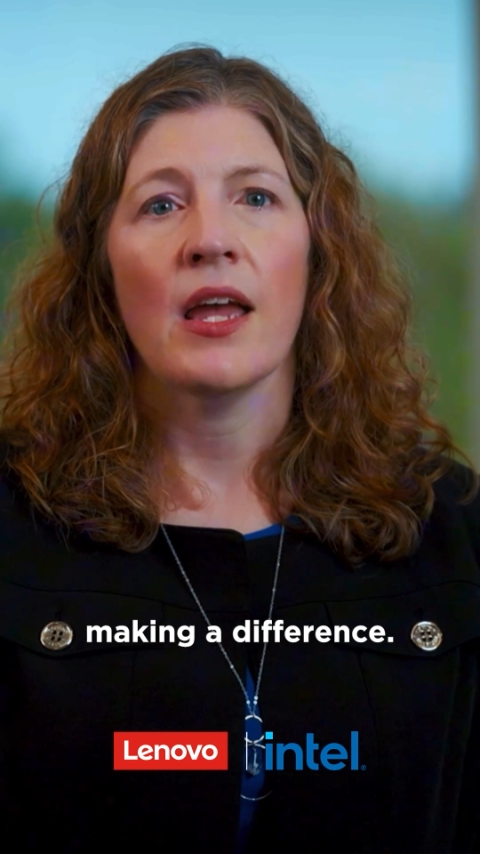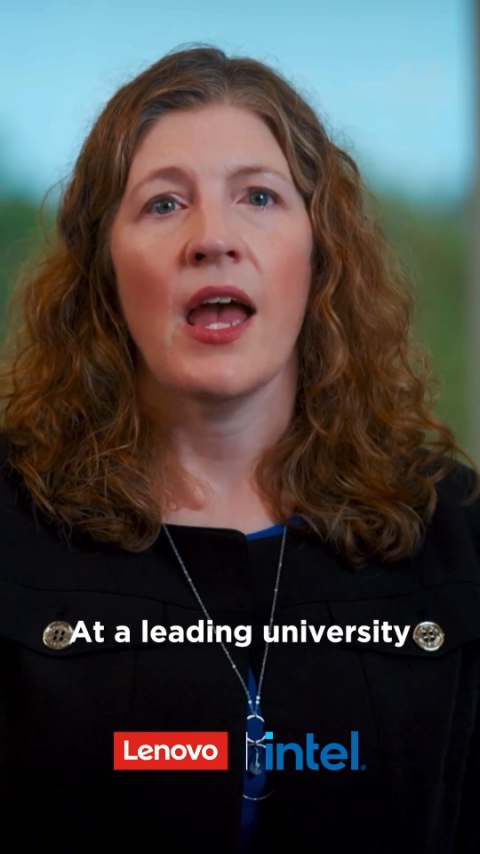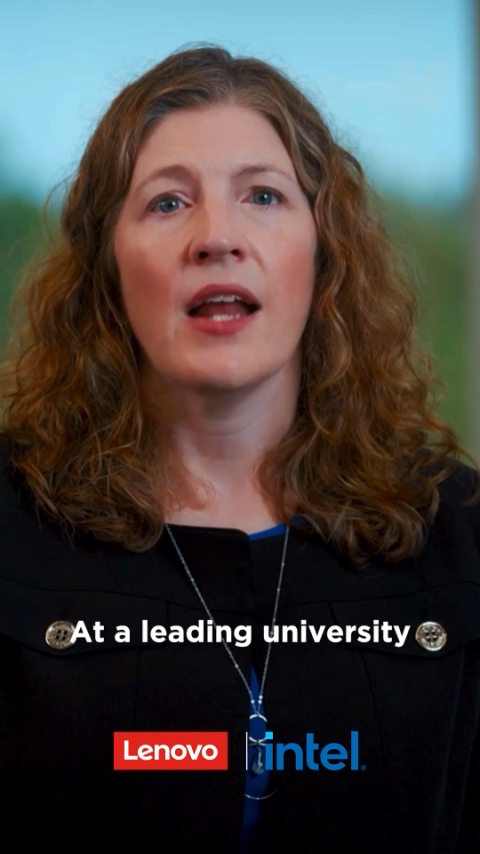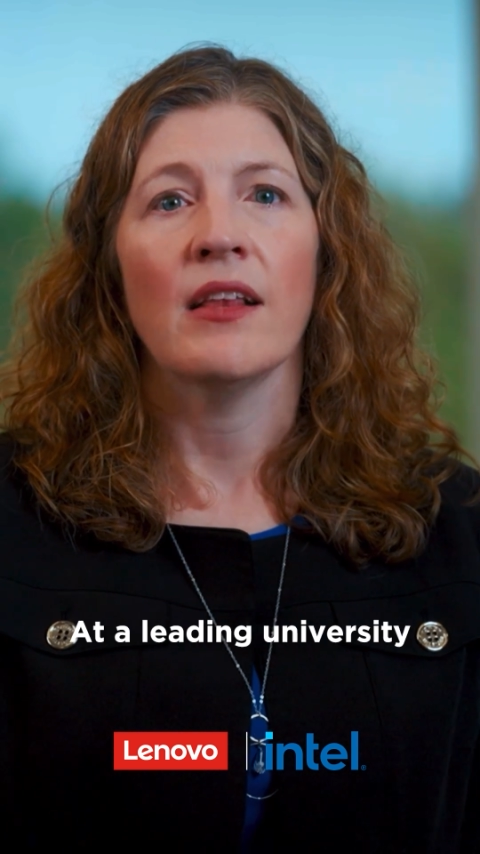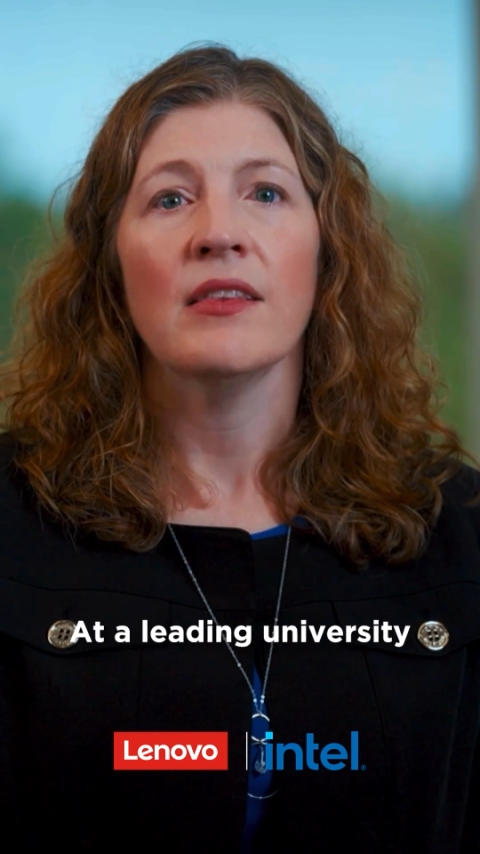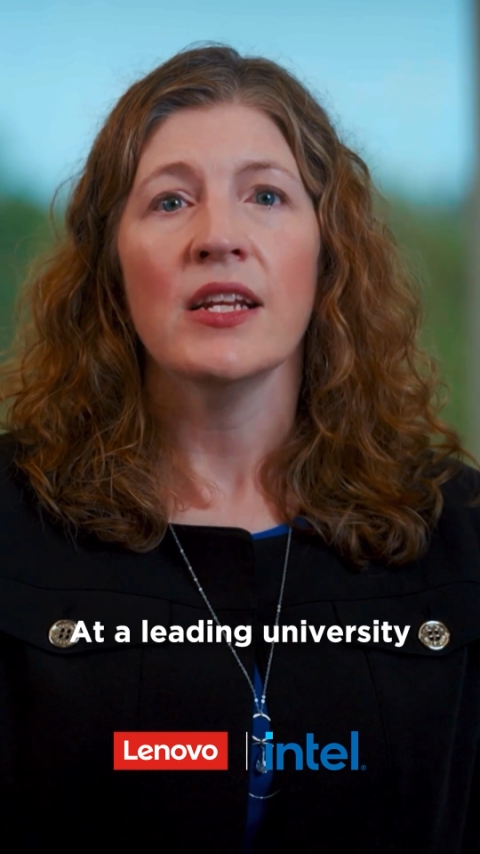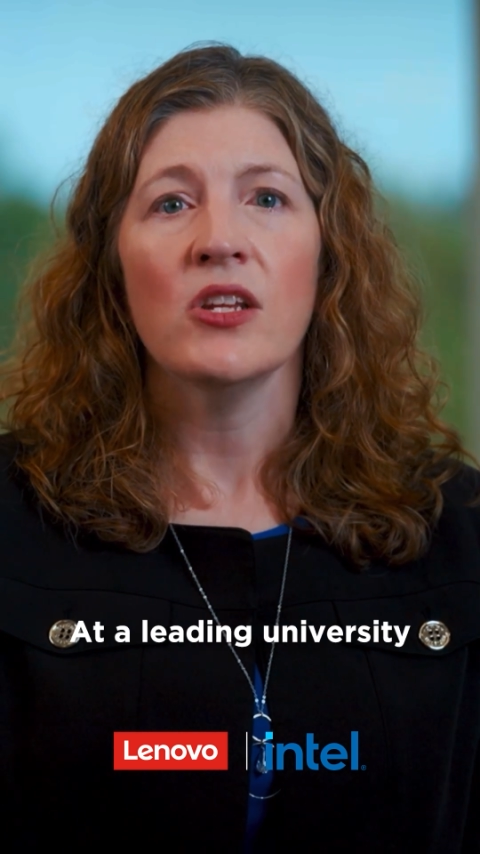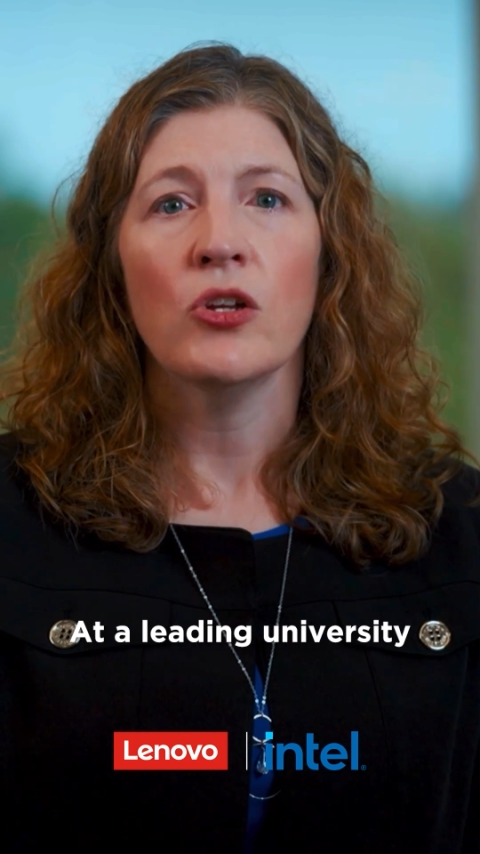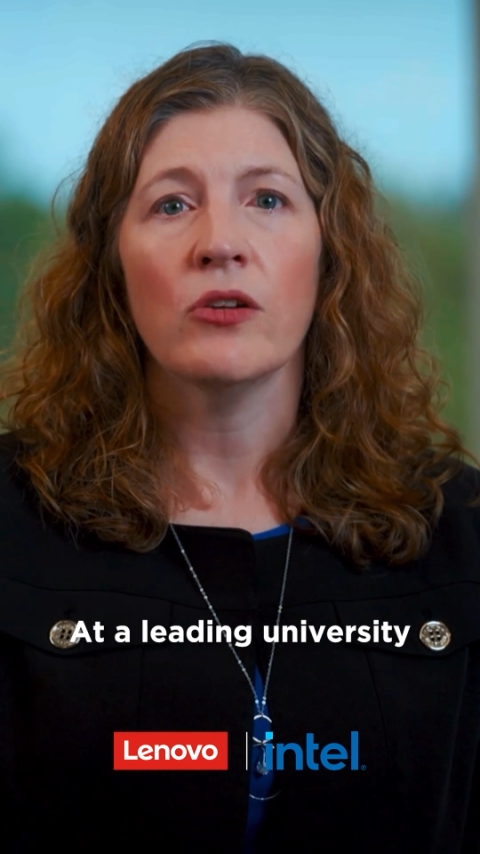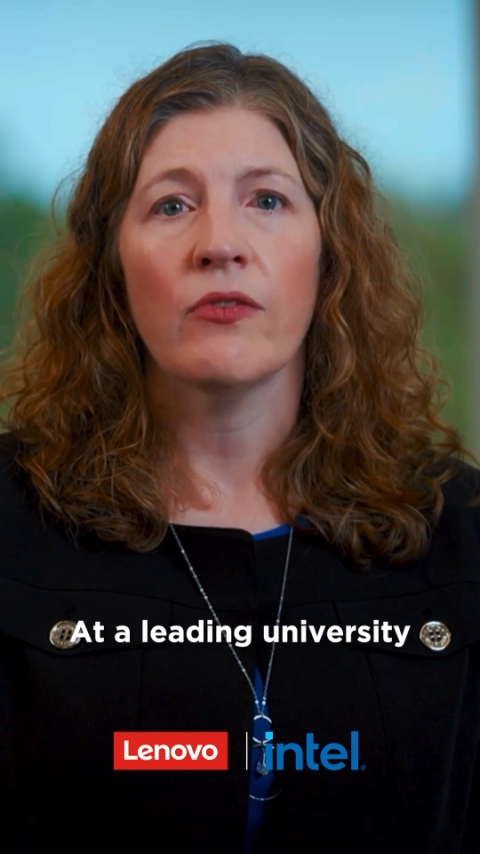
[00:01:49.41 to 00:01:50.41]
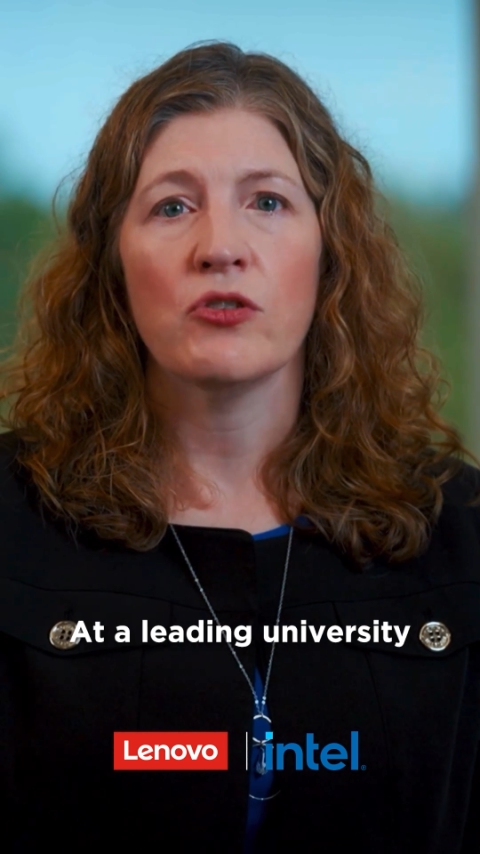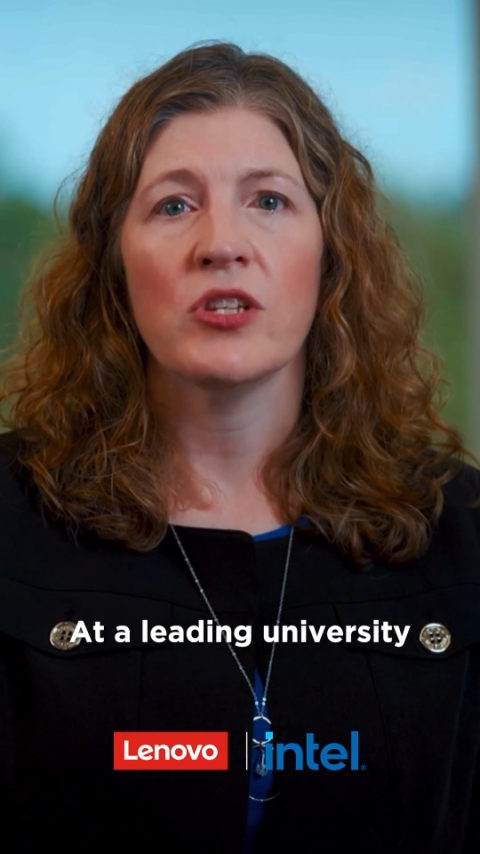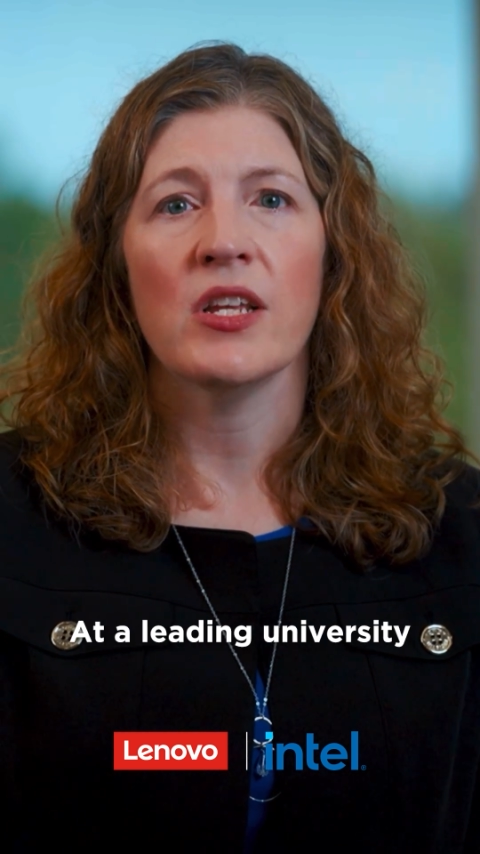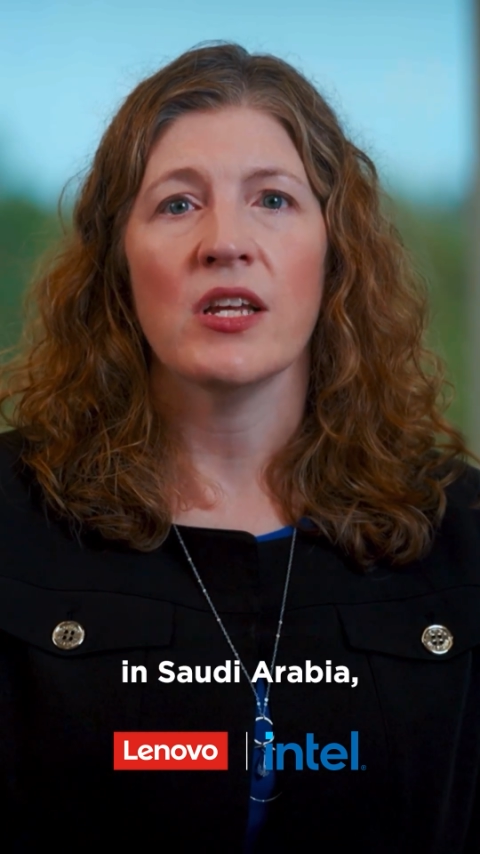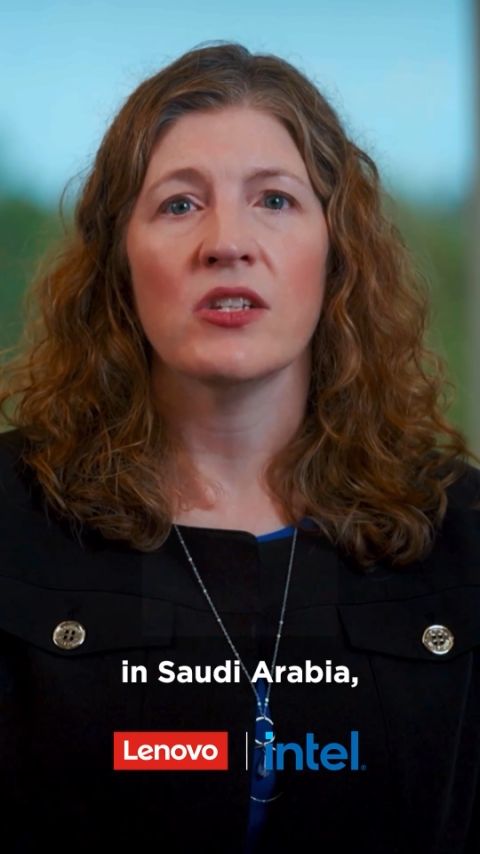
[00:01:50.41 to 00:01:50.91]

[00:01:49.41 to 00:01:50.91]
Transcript: At a leading university